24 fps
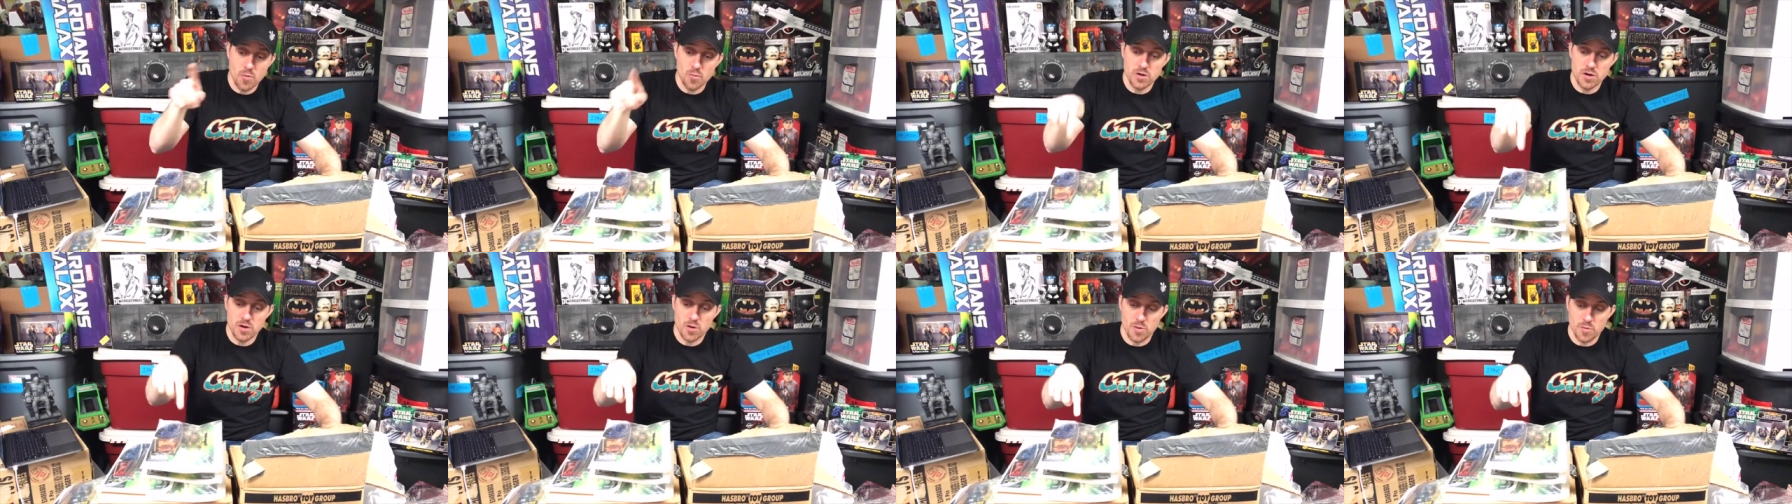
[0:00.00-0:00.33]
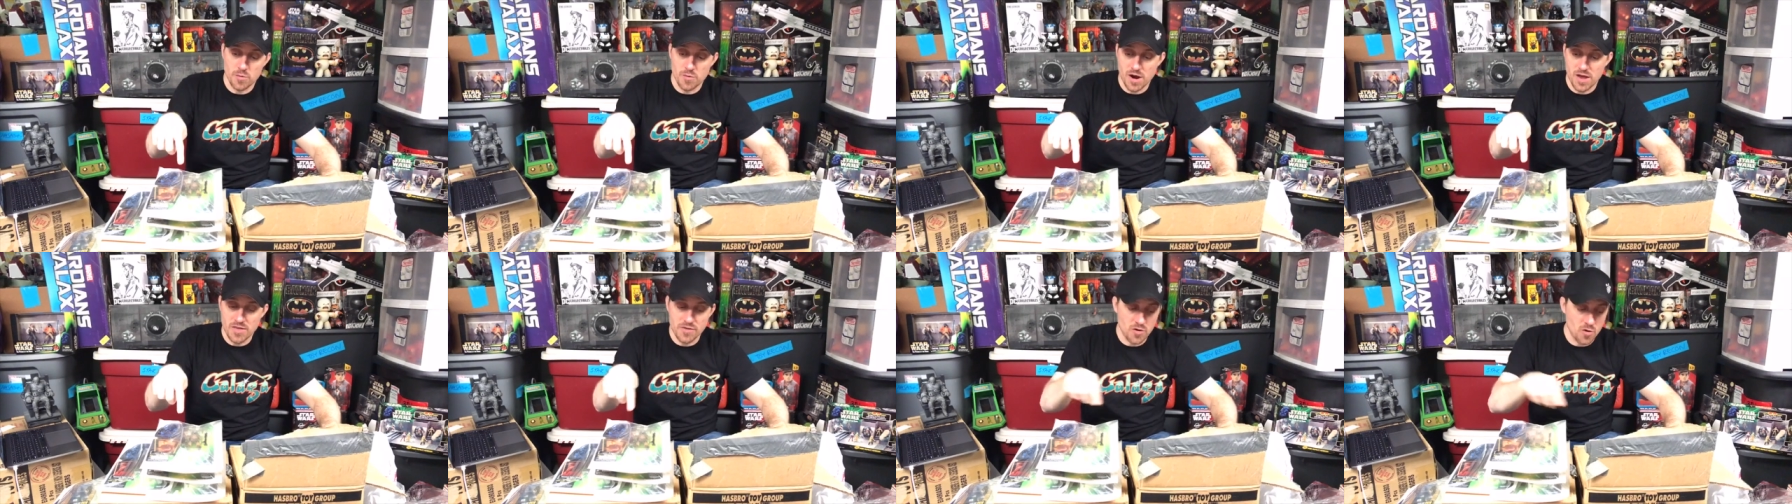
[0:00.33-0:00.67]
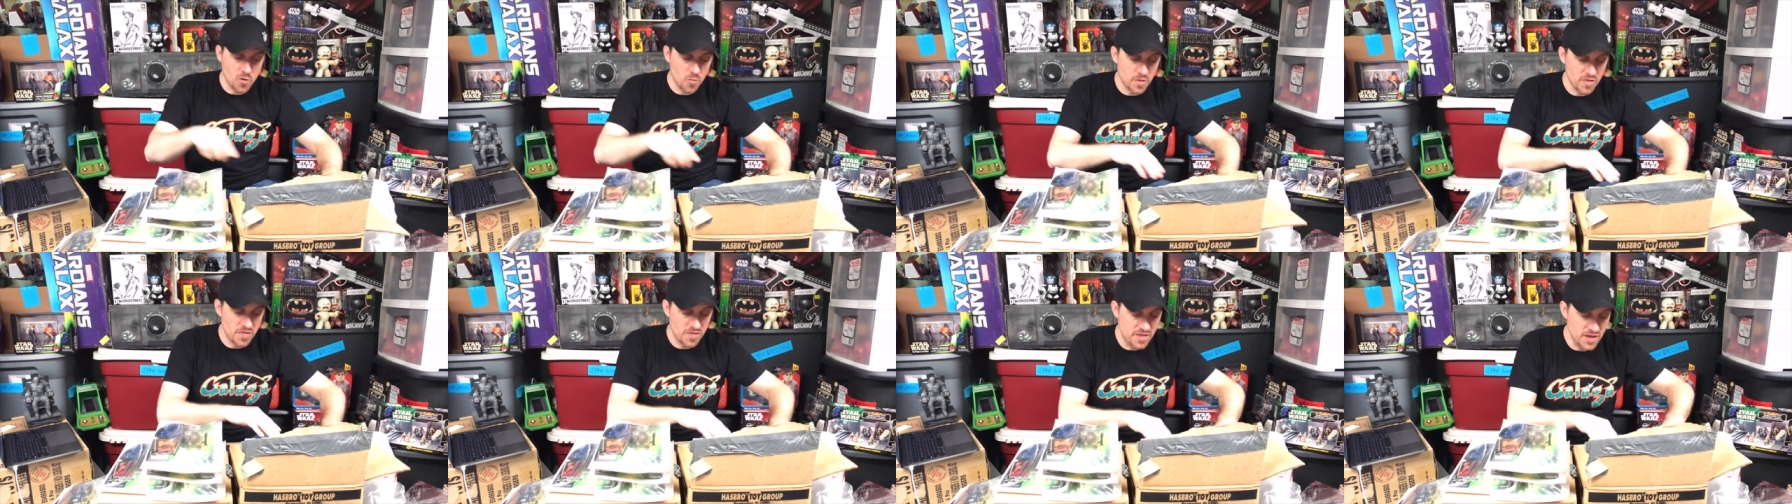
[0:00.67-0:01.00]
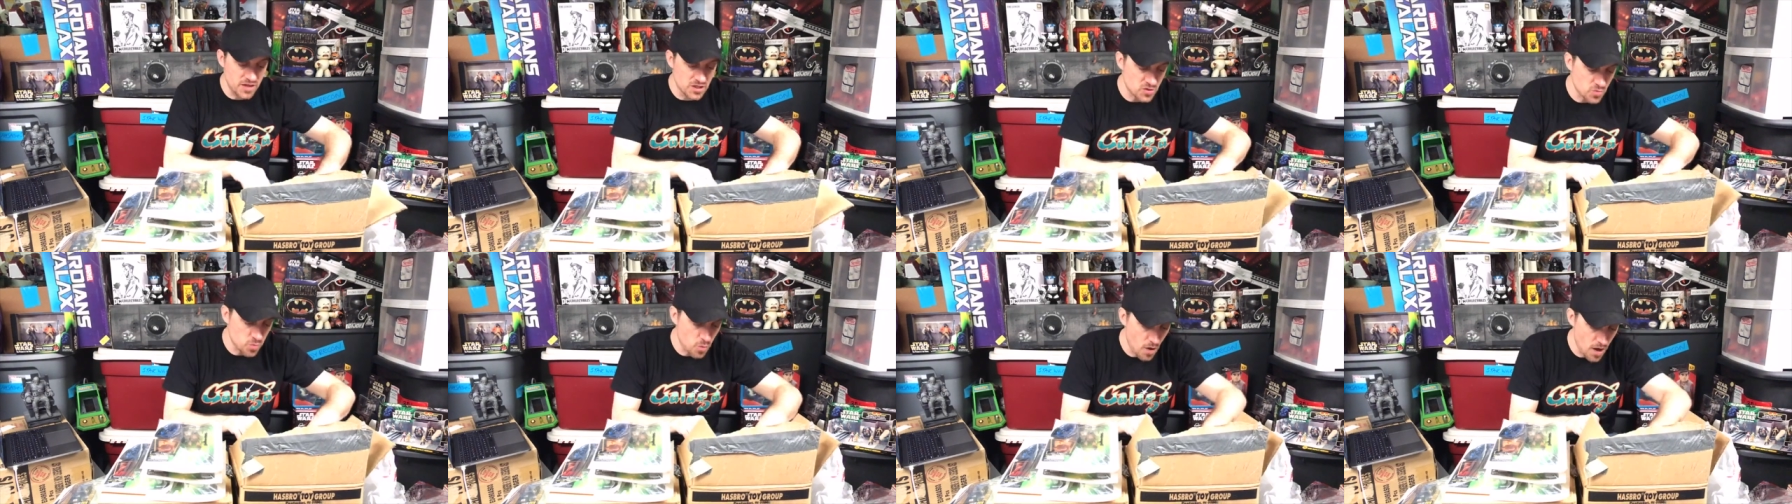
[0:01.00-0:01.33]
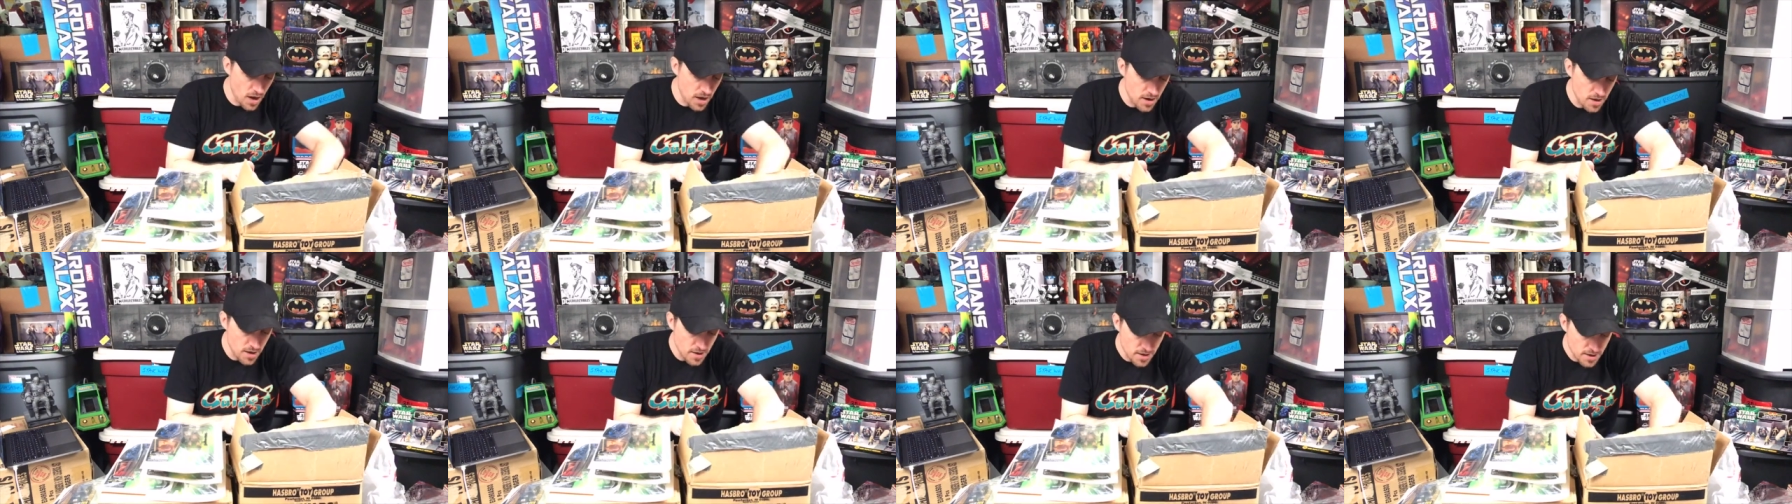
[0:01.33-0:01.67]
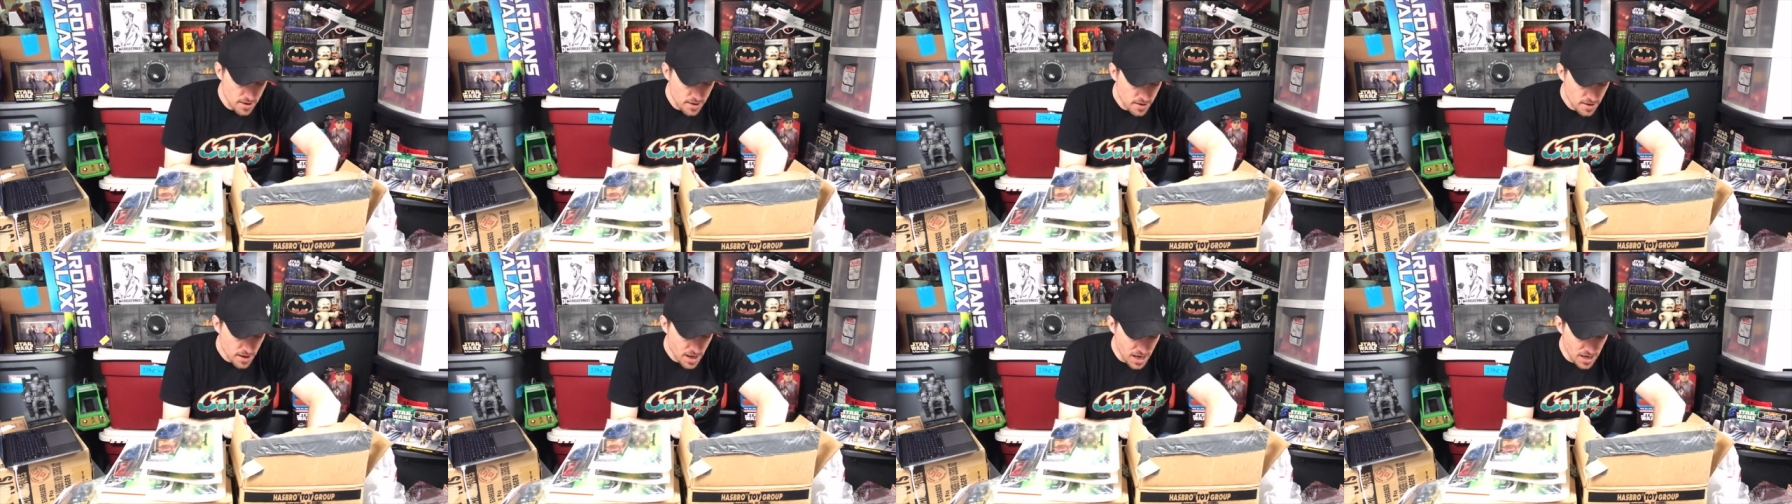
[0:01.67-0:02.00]
one or rather open this one?
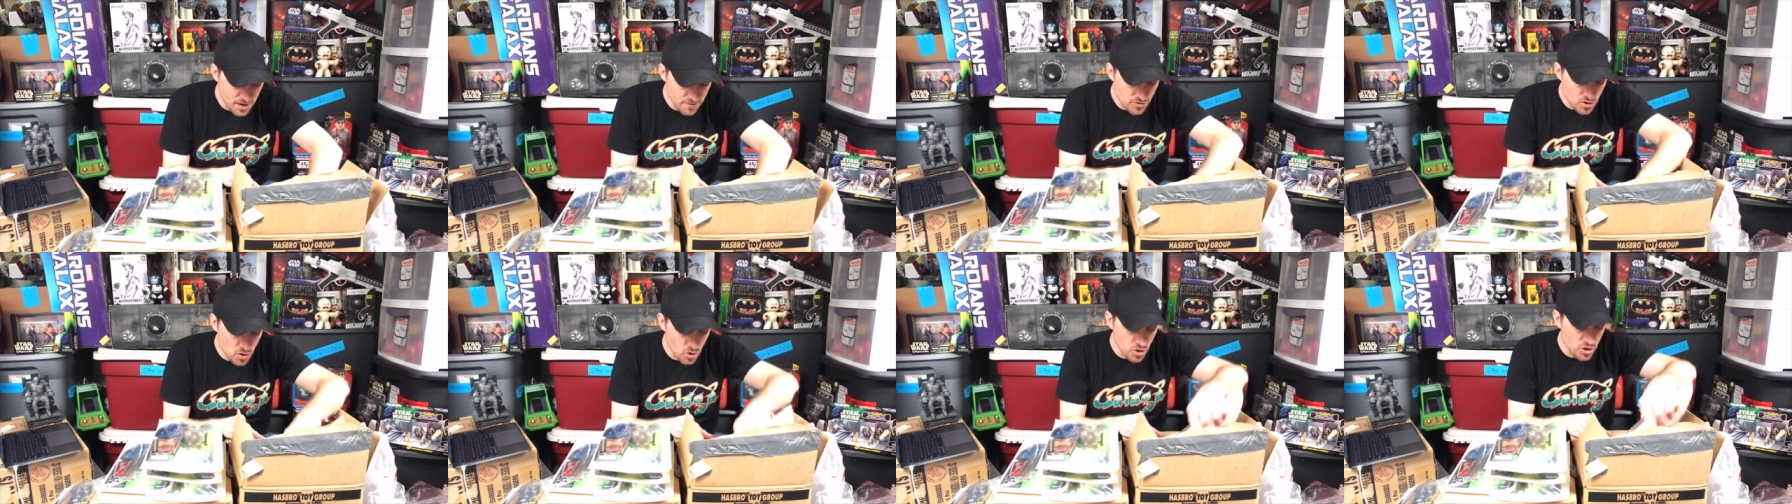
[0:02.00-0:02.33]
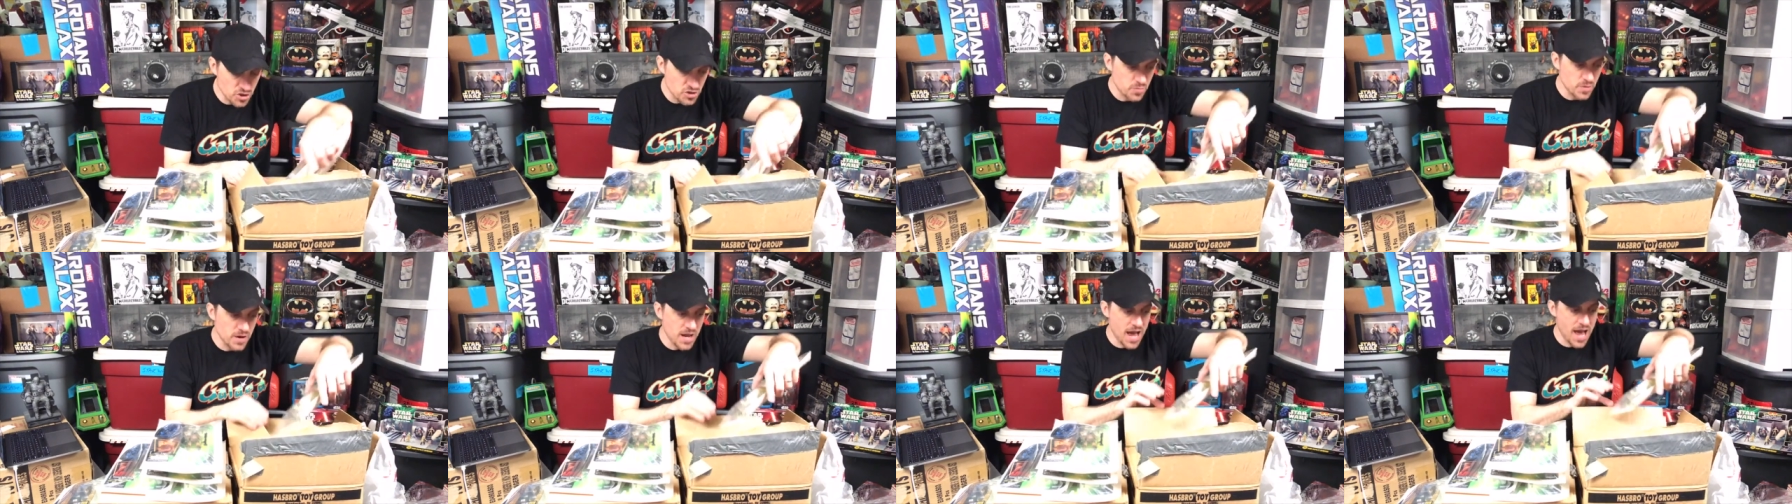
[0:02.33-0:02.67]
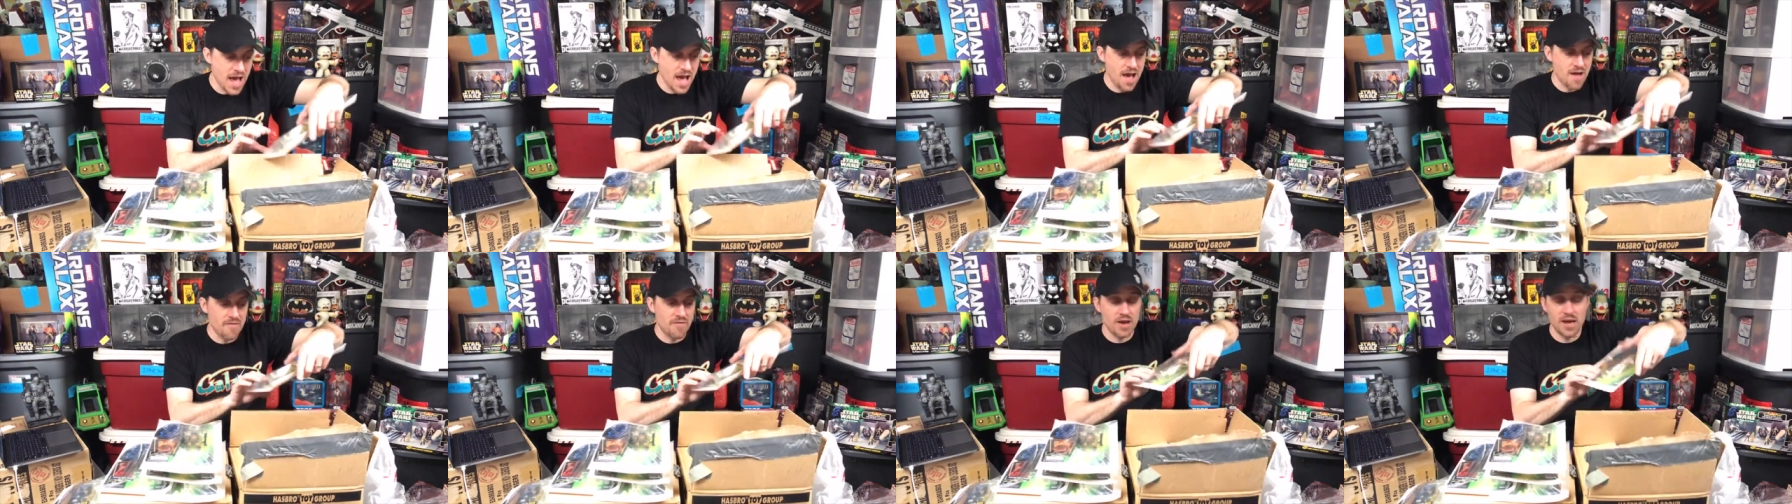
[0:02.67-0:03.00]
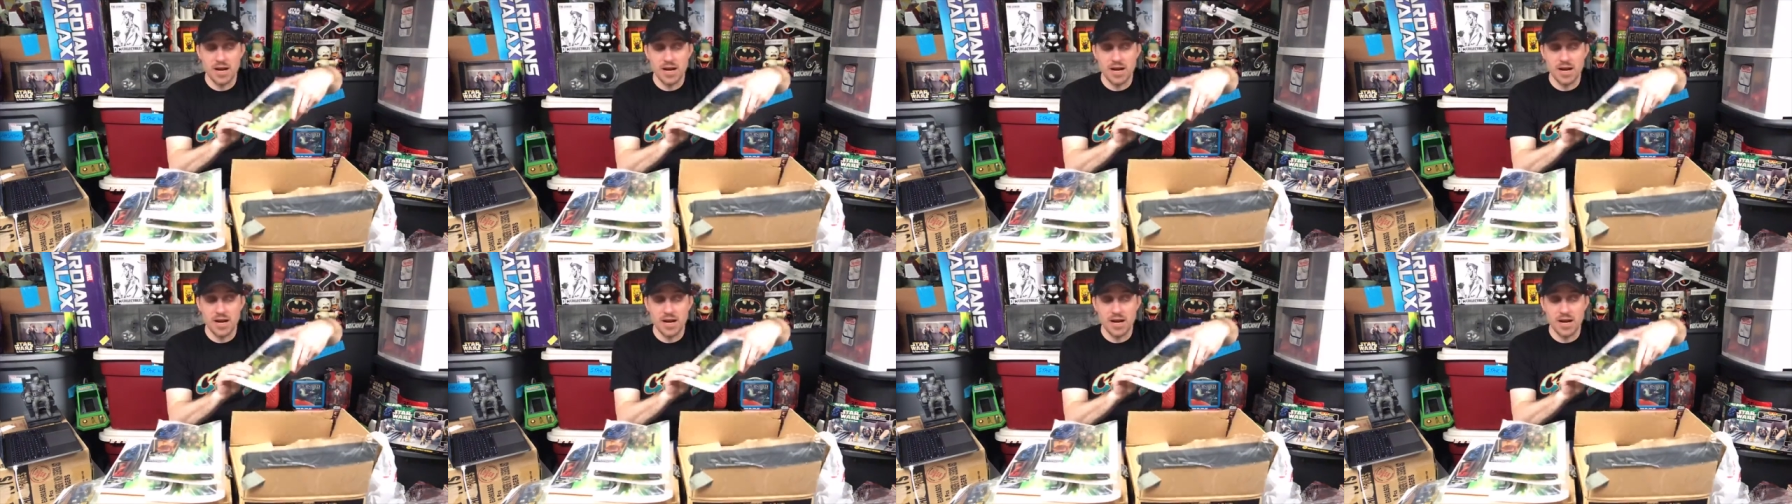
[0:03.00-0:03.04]
And, of course, we have...